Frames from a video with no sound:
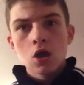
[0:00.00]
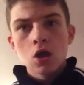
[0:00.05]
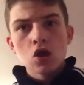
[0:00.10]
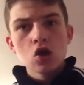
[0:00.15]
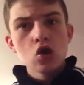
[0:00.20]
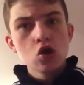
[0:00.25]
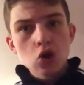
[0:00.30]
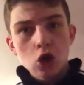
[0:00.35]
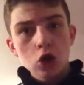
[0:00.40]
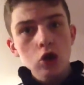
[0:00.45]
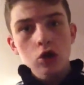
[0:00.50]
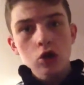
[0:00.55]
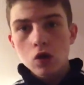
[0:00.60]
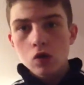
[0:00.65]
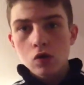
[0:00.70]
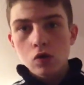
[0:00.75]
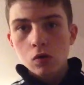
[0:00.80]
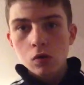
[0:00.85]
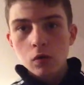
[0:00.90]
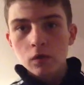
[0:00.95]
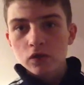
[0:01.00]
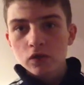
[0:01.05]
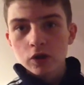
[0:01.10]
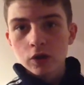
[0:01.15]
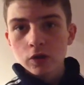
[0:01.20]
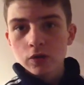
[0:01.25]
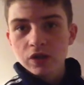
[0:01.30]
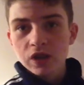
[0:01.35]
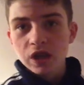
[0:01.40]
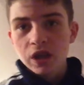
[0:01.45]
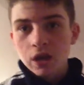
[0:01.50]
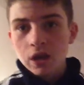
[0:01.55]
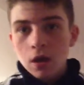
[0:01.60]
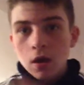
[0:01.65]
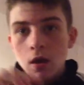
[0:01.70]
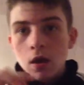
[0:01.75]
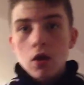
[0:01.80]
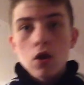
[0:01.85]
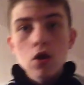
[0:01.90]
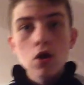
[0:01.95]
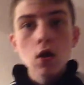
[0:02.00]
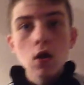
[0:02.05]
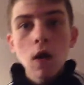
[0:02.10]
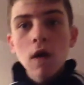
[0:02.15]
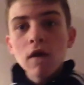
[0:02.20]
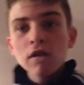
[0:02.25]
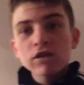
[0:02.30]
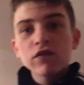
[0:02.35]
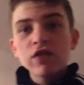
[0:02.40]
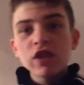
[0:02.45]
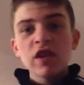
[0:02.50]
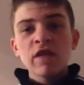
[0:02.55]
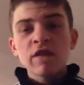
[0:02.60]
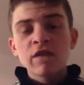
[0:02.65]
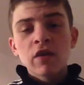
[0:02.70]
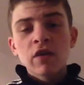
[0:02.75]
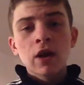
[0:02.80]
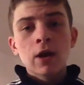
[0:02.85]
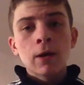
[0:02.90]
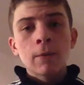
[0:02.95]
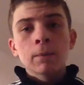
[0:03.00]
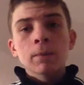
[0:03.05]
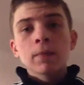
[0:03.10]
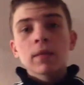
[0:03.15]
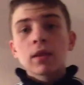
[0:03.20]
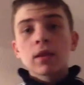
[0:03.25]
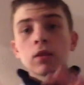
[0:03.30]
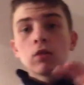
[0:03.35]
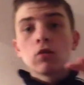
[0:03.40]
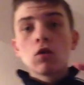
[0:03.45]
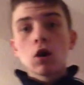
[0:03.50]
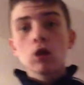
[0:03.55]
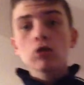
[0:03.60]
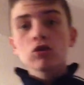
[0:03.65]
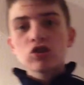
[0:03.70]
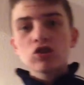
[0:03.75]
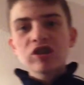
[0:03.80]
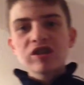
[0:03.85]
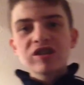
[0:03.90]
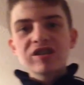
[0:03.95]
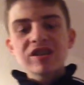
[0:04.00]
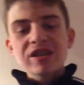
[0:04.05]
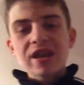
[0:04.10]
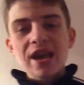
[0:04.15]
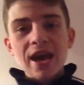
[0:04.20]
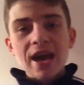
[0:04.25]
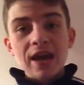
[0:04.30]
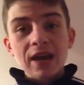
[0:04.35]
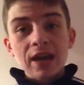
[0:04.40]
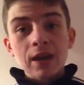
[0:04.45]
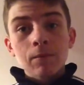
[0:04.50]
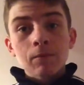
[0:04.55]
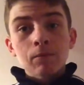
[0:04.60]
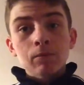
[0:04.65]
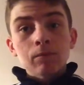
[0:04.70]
Not no Call of Duty, not FIFA, not GTA.